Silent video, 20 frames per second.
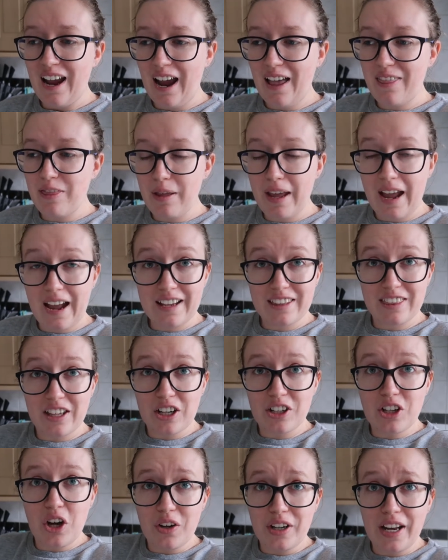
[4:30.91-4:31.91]
And the egg
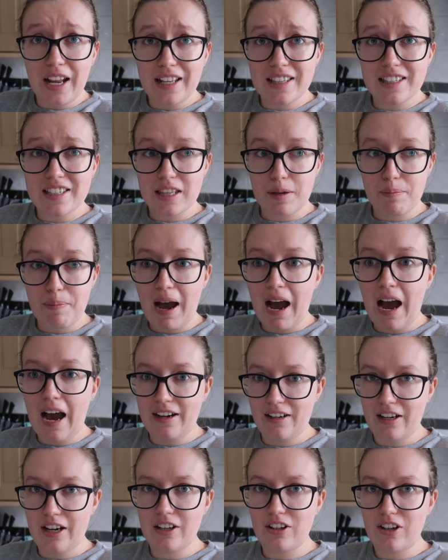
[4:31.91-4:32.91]
that had gone into the
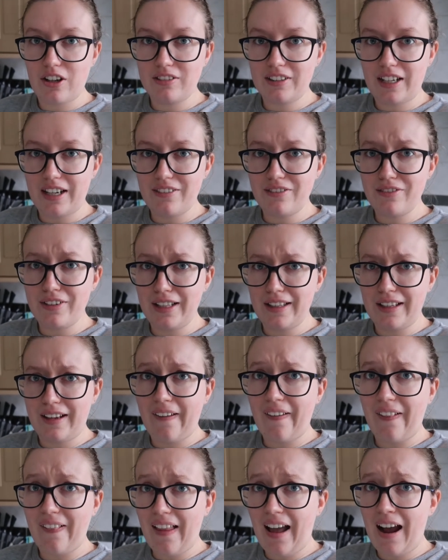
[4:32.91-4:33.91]
pan had gone like really
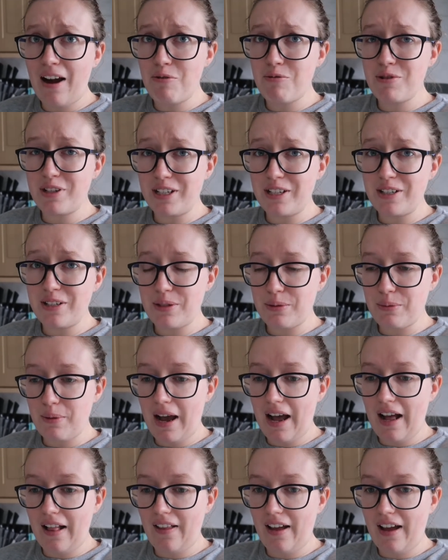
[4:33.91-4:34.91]
cloudy as
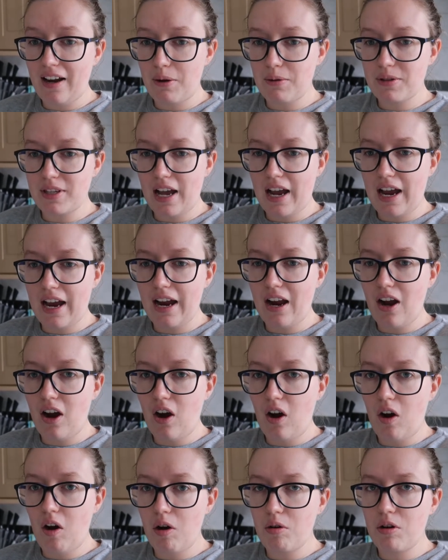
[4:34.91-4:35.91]
well. And I was like,
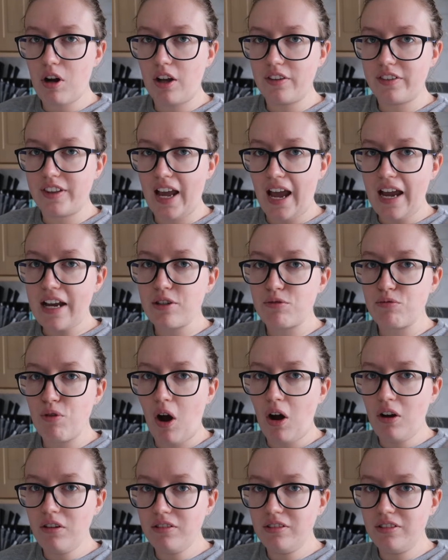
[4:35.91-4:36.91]
oh God, the egg's
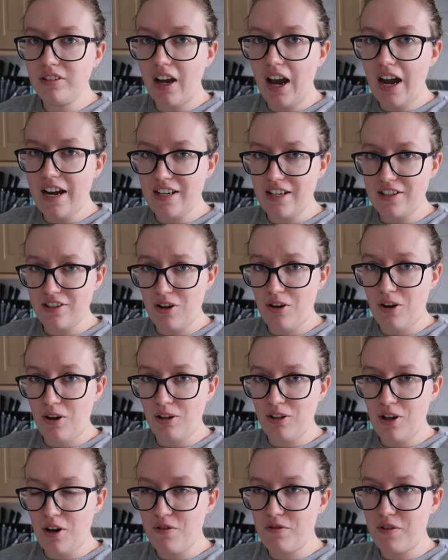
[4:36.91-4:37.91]
rotten and it's
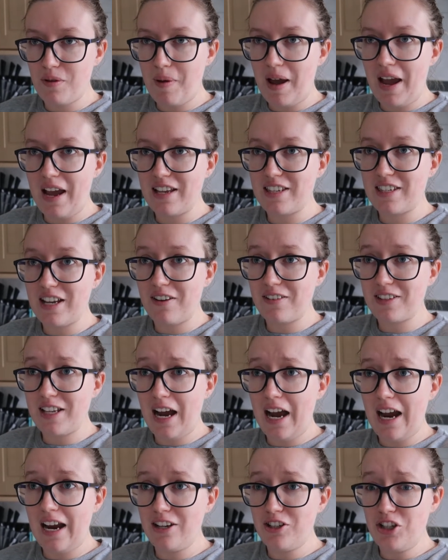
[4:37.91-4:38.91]
all over me. So I was
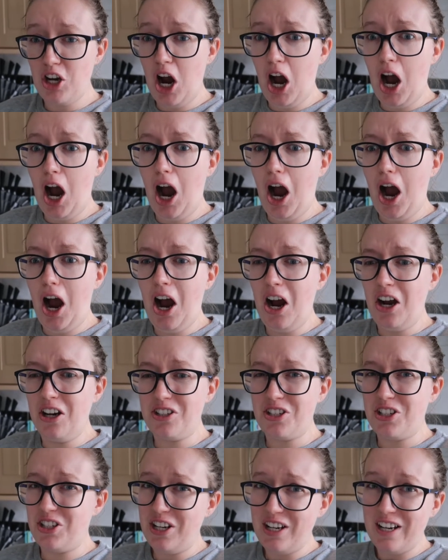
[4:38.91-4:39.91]
like,
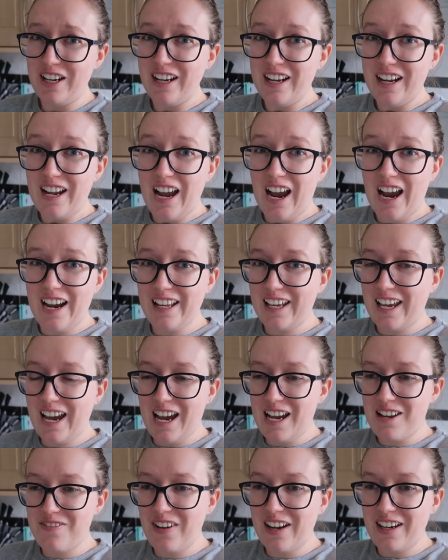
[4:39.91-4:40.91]
Josh! And he
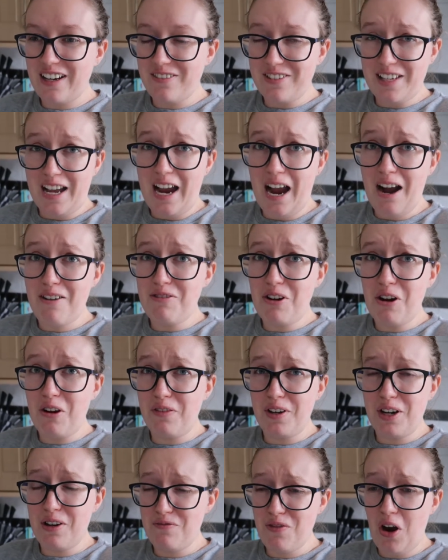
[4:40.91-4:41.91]
came in, I was like, I'm
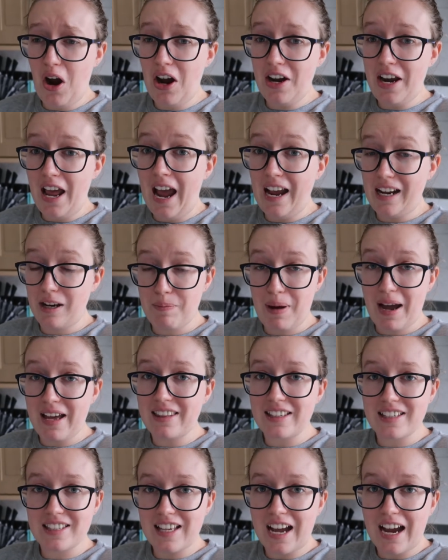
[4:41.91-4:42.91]
covered in rotten egg. By
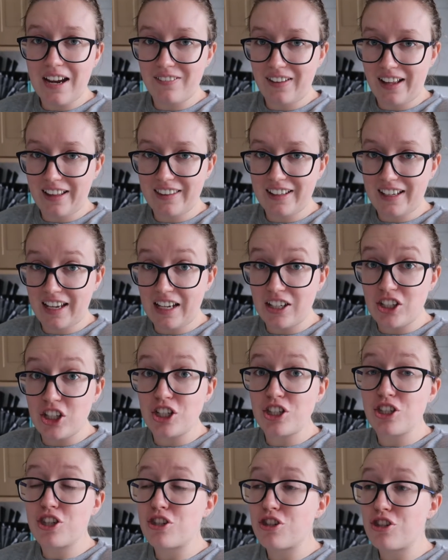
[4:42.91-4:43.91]
this time, like the
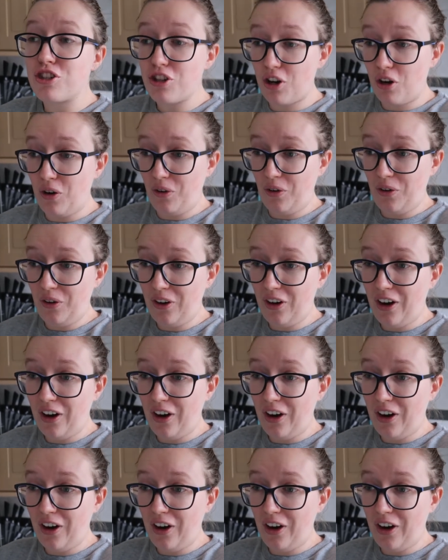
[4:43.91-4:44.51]
kitchen stunk.